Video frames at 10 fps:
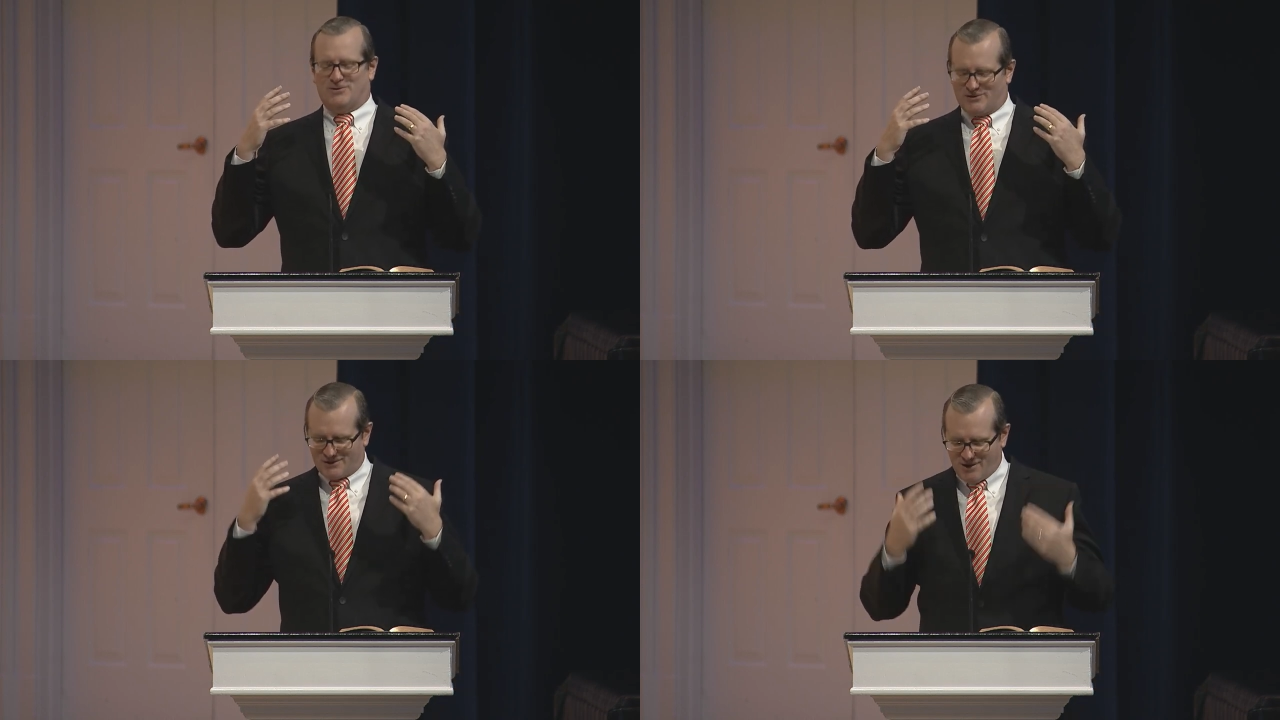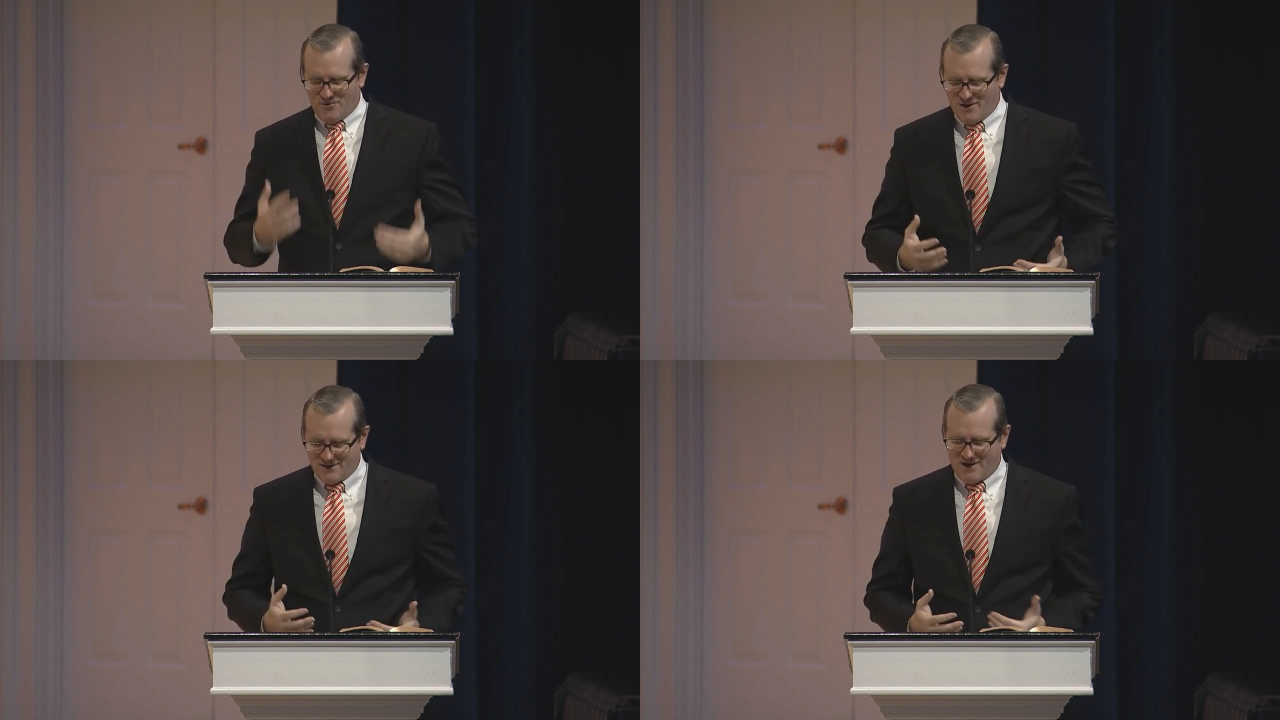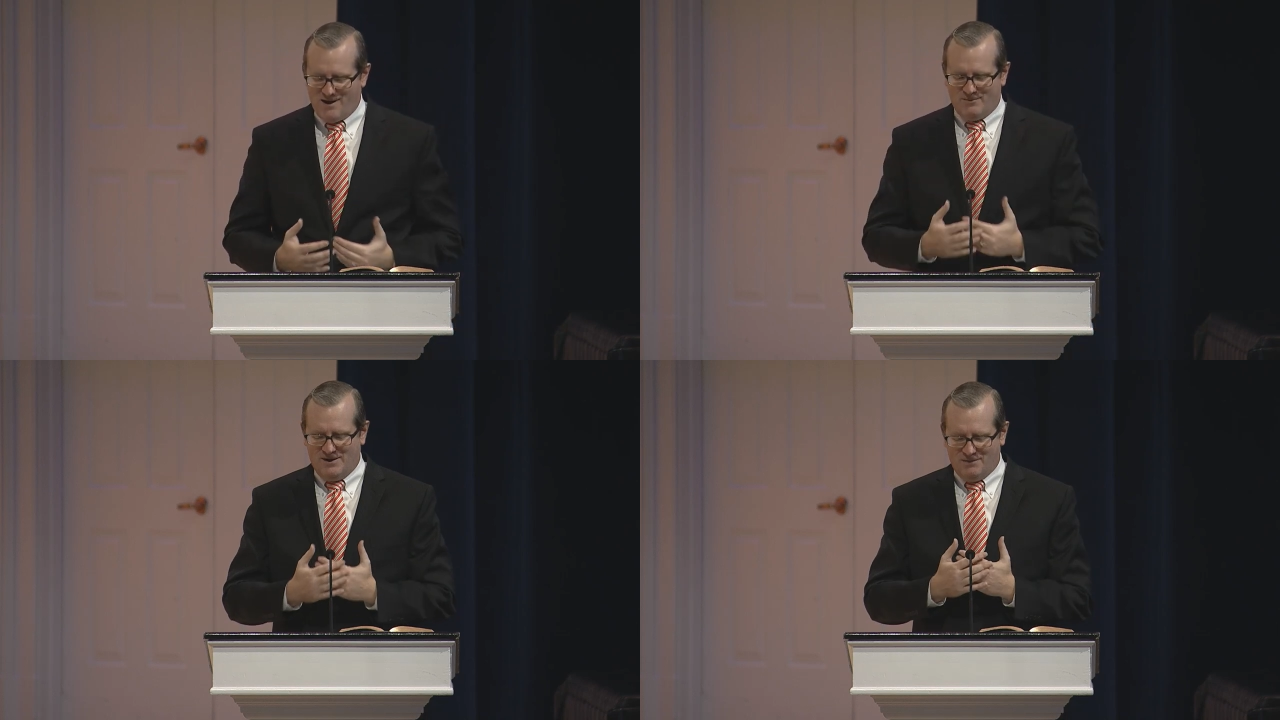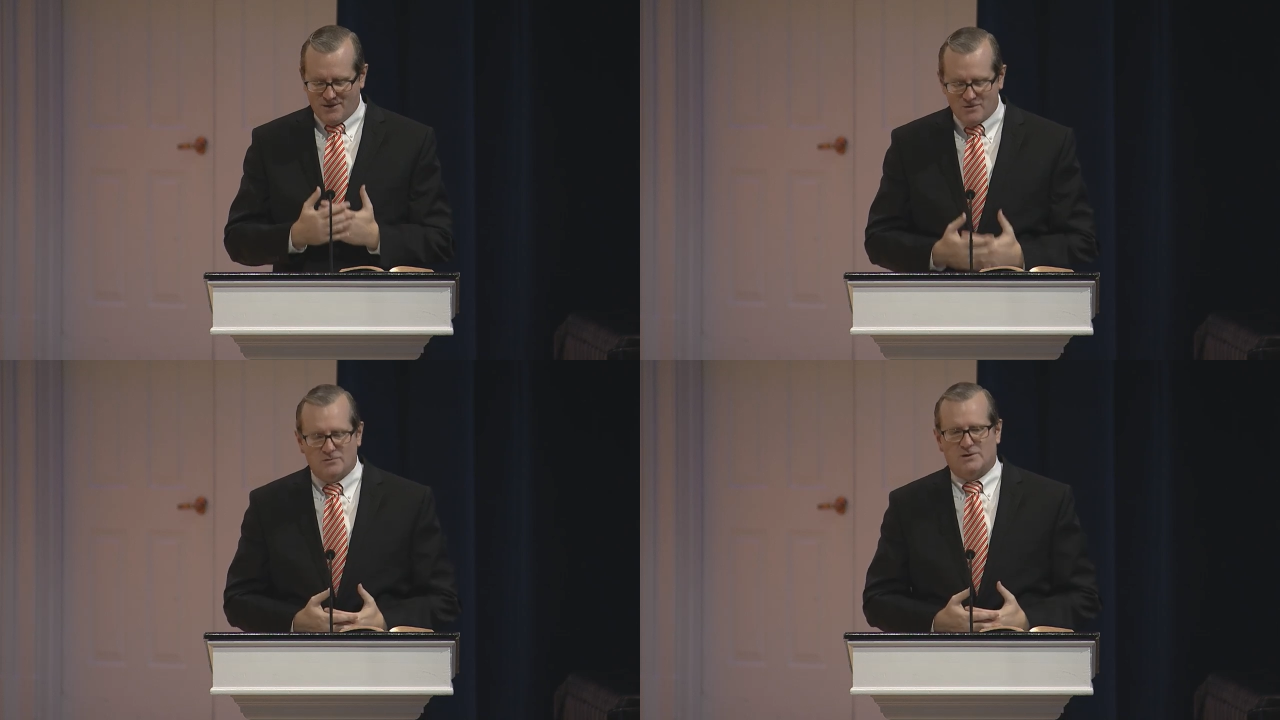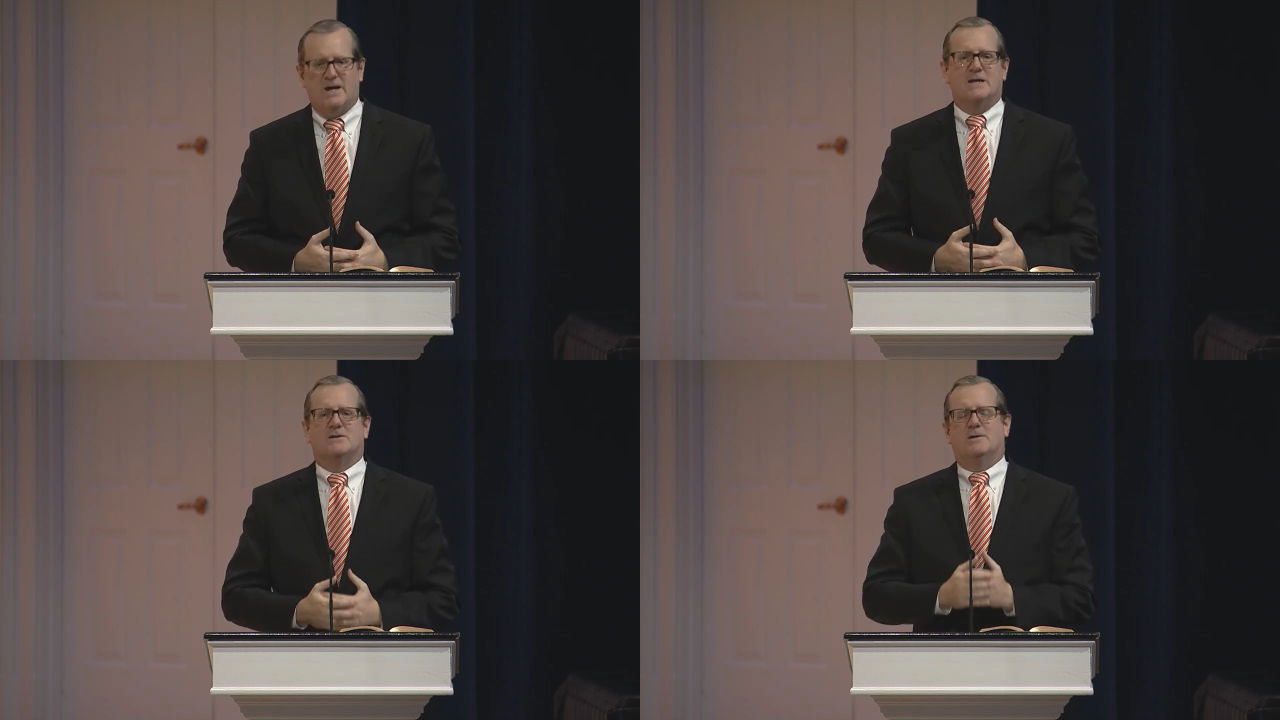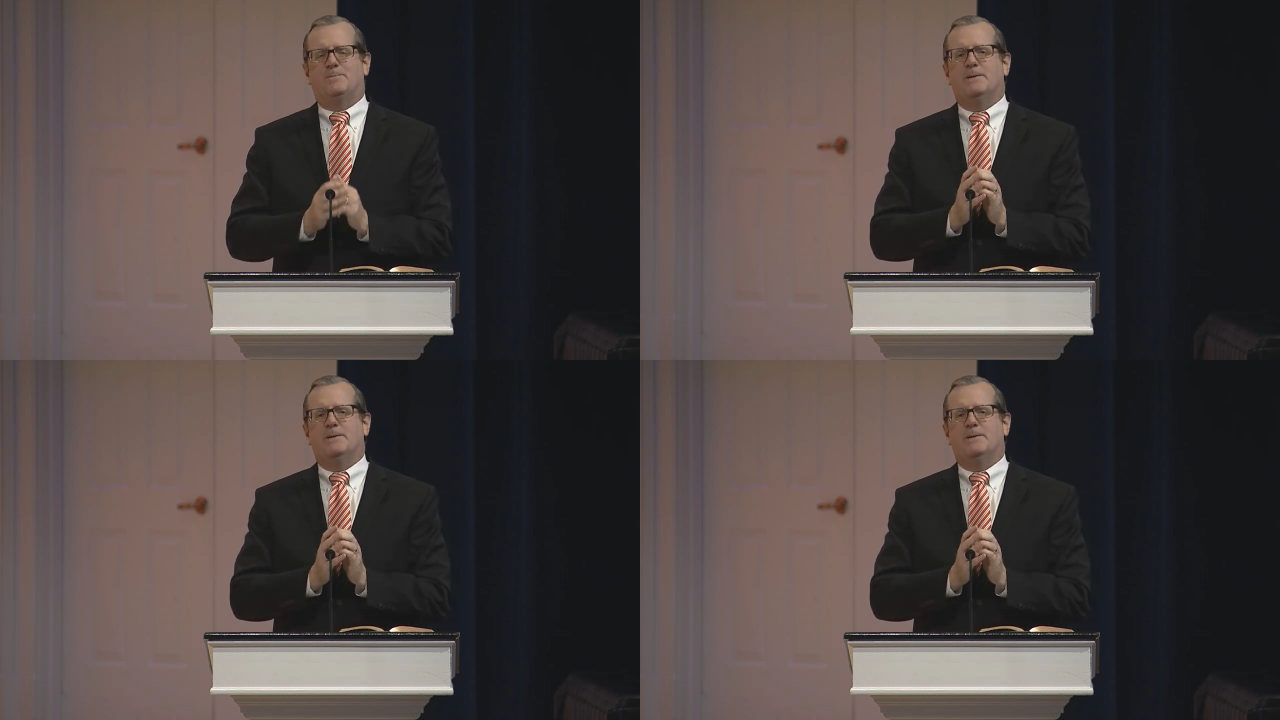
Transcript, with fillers: so uncommon in those days that